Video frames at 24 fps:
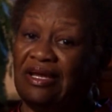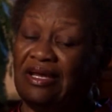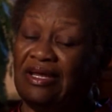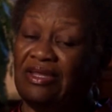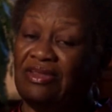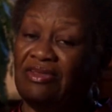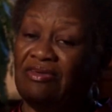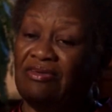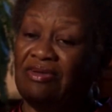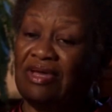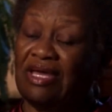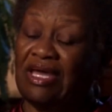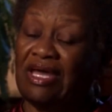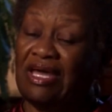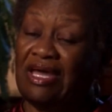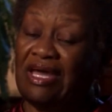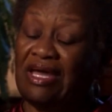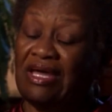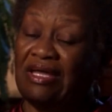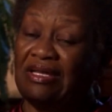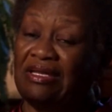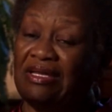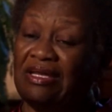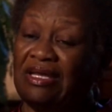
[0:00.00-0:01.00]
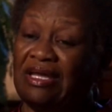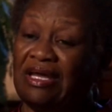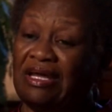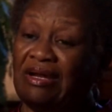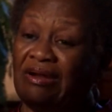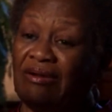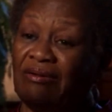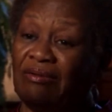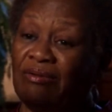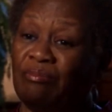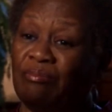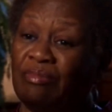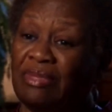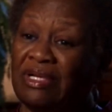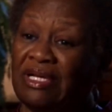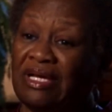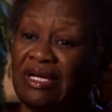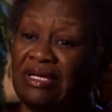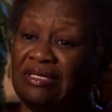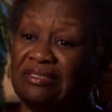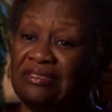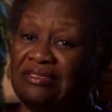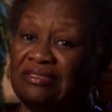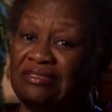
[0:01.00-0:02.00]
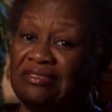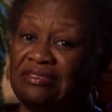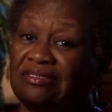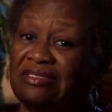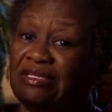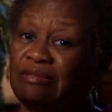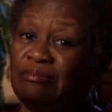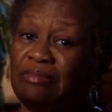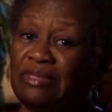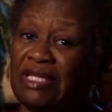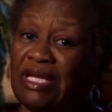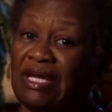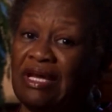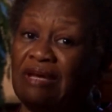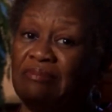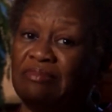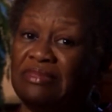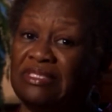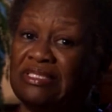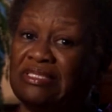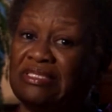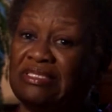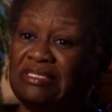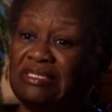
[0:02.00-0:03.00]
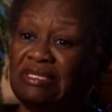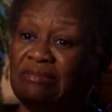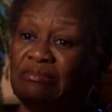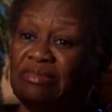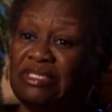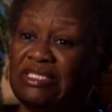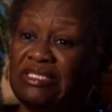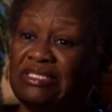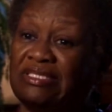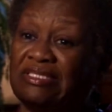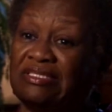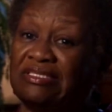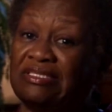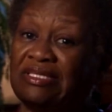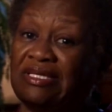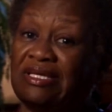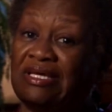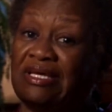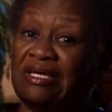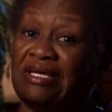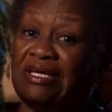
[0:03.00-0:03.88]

and you can't get on a bus, sometimes in some cities,